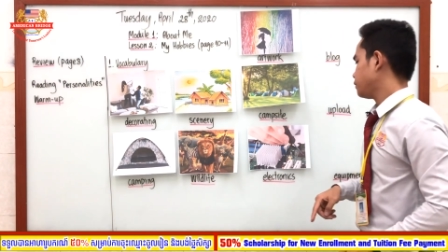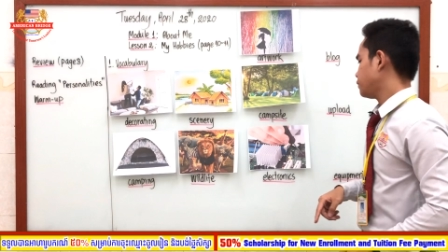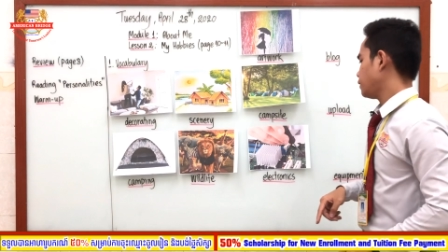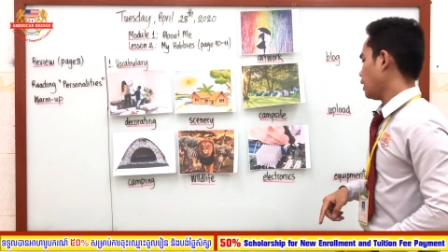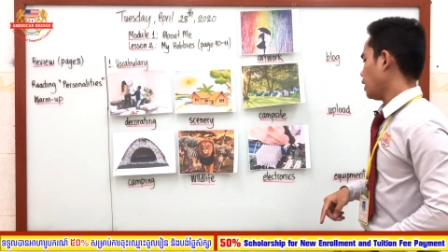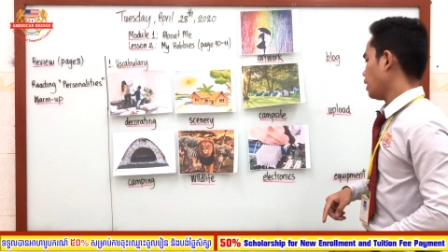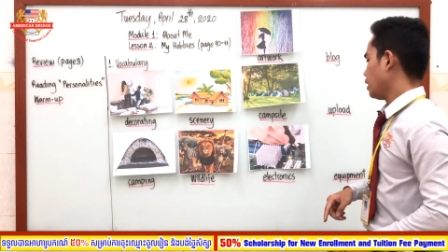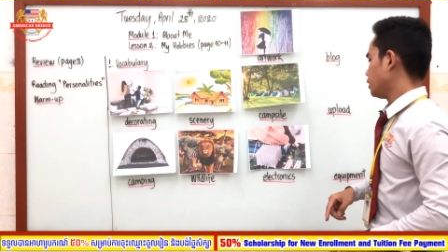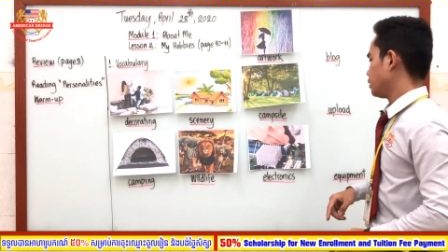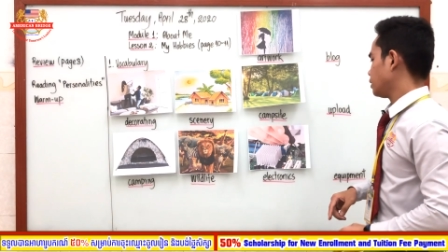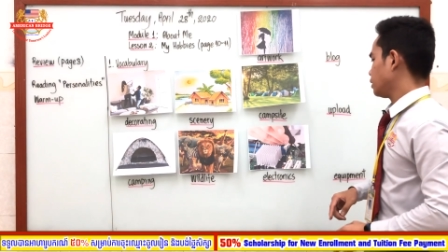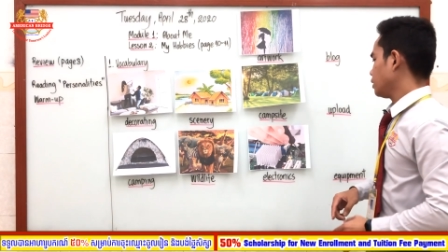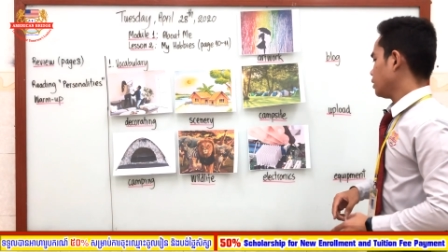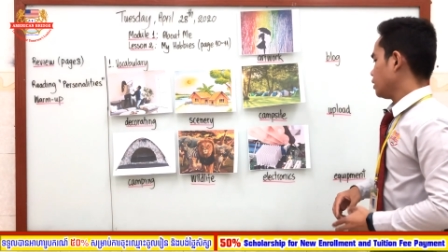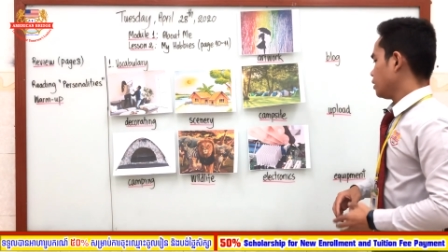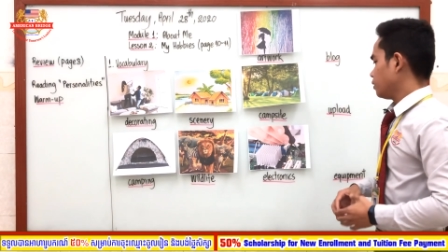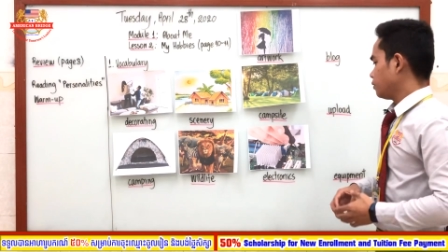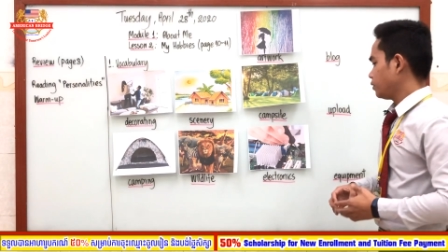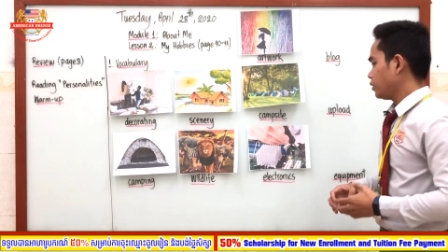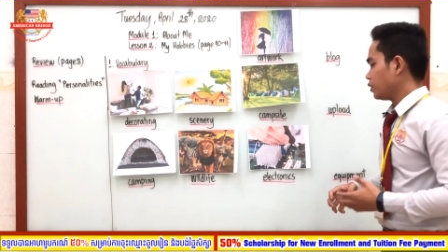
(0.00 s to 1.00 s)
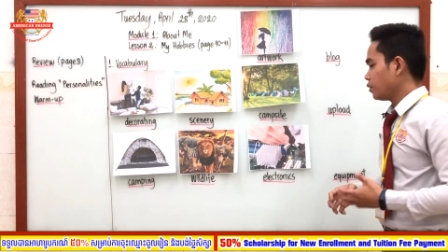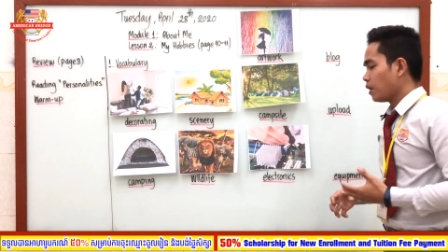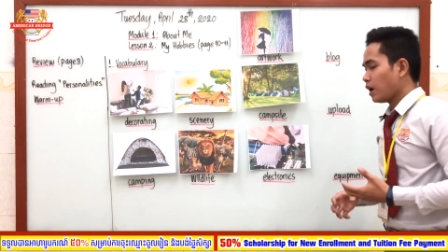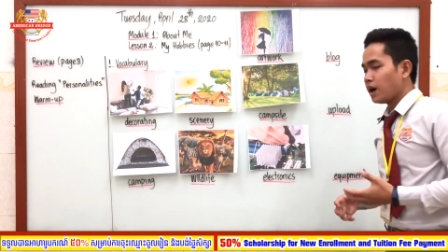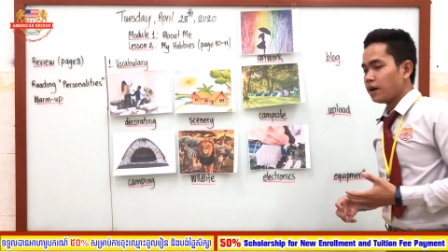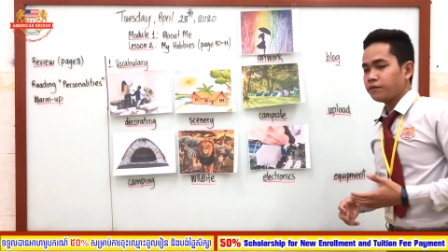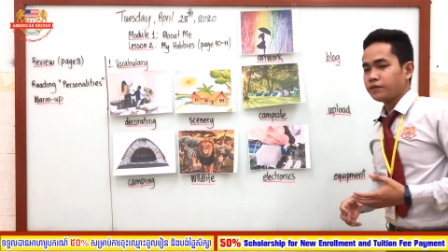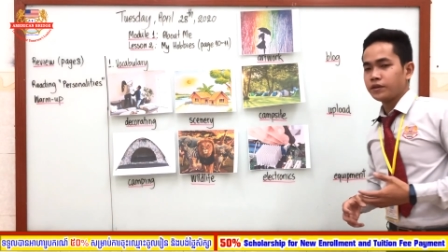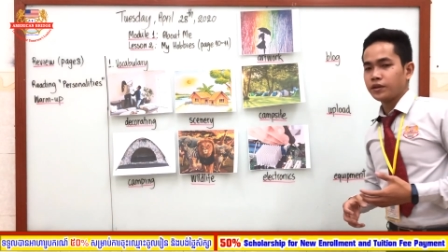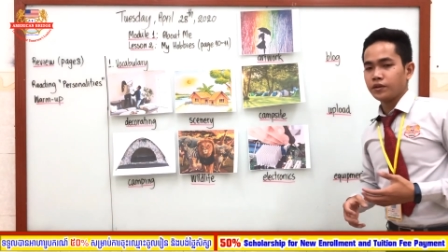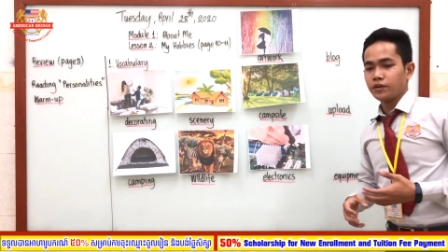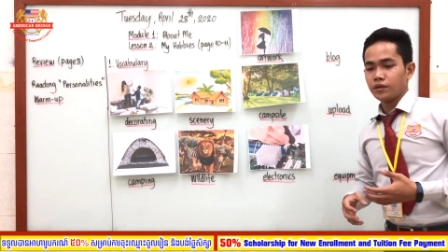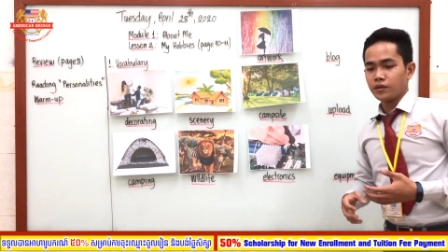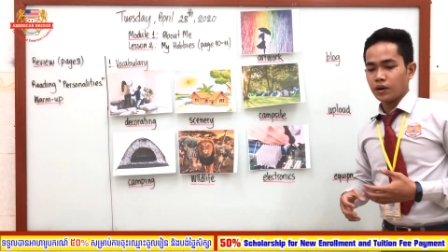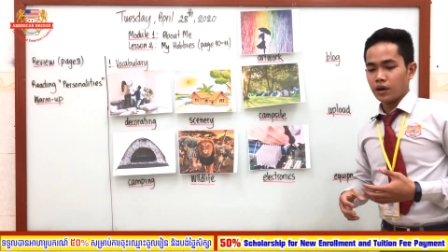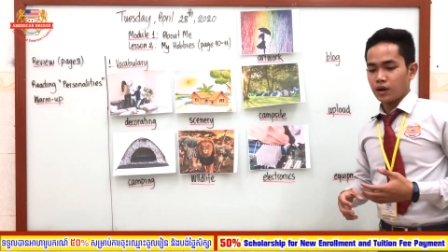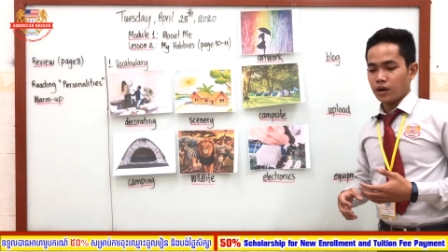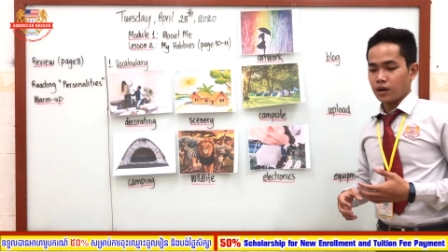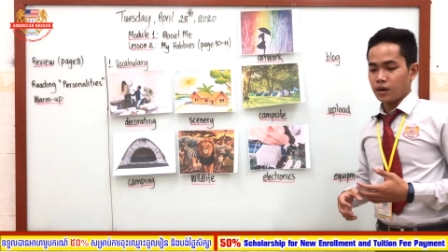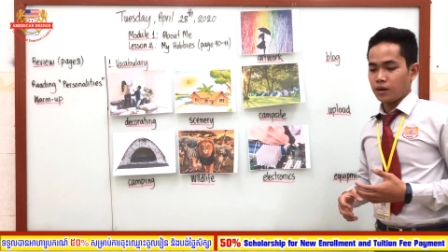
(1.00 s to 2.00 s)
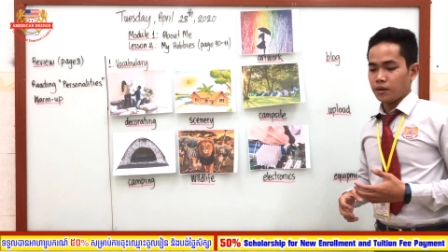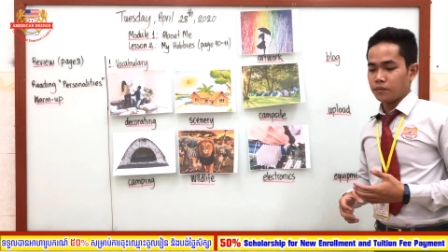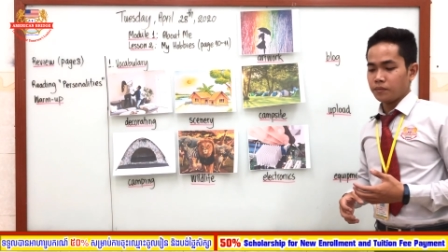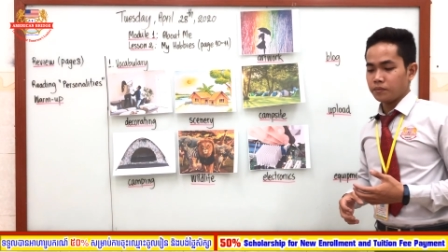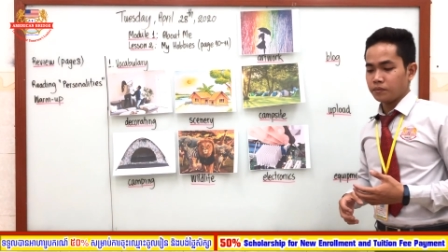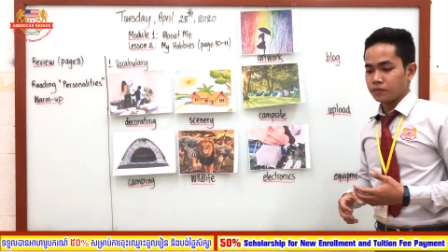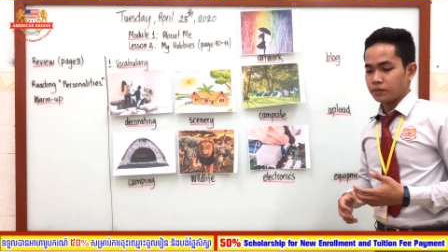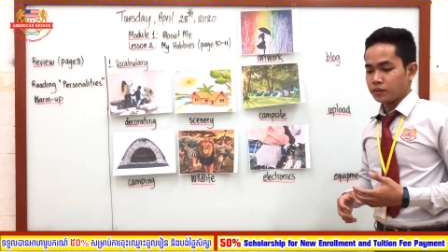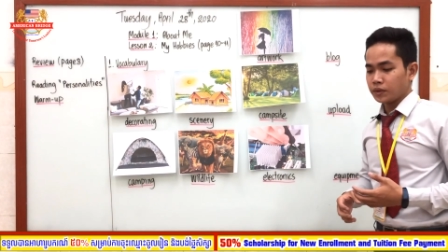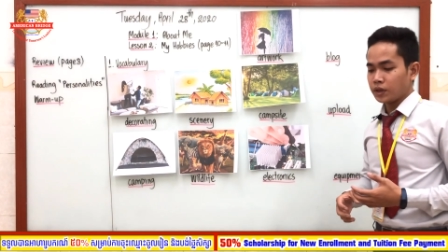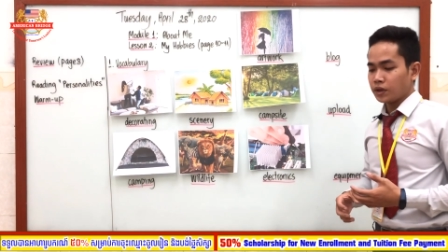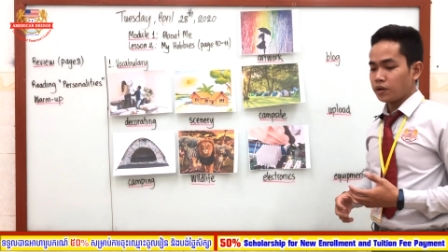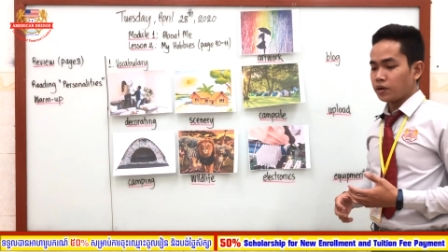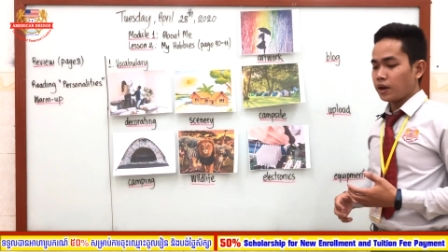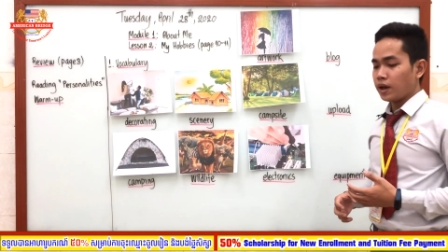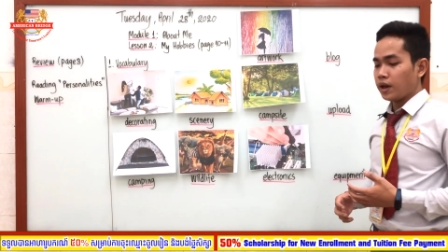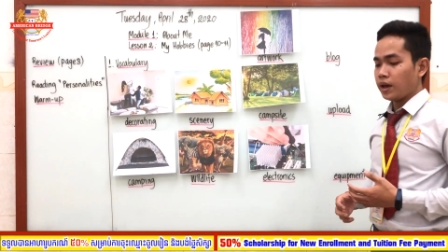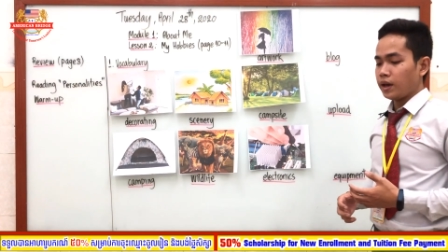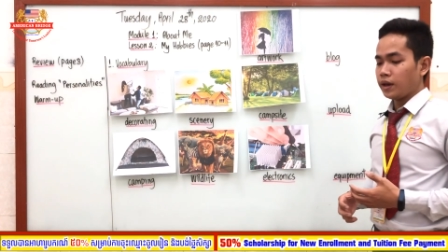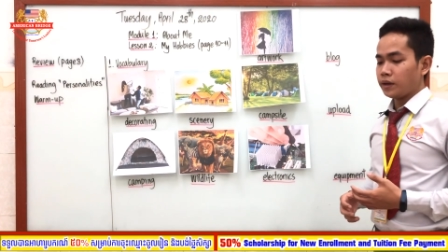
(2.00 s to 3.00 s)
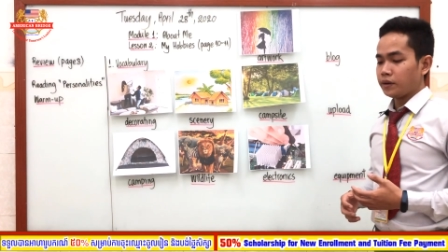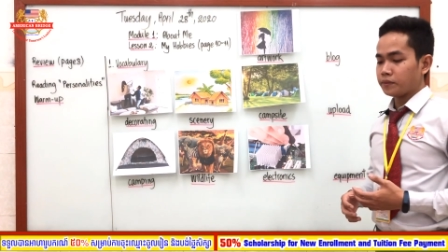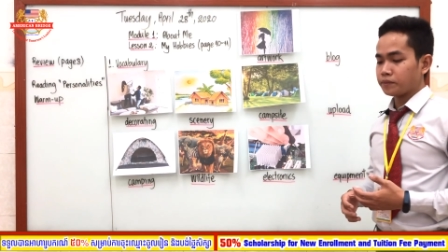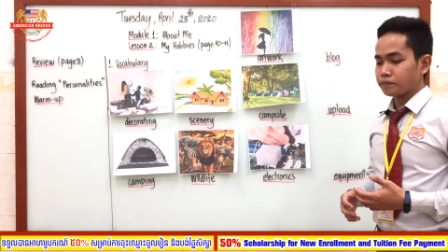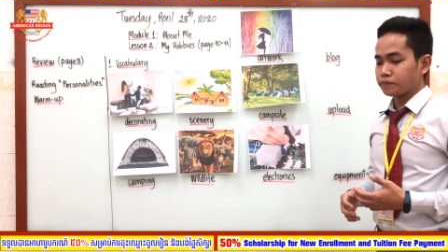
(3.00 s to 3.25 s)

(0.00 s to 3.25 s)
that you have to, you know, like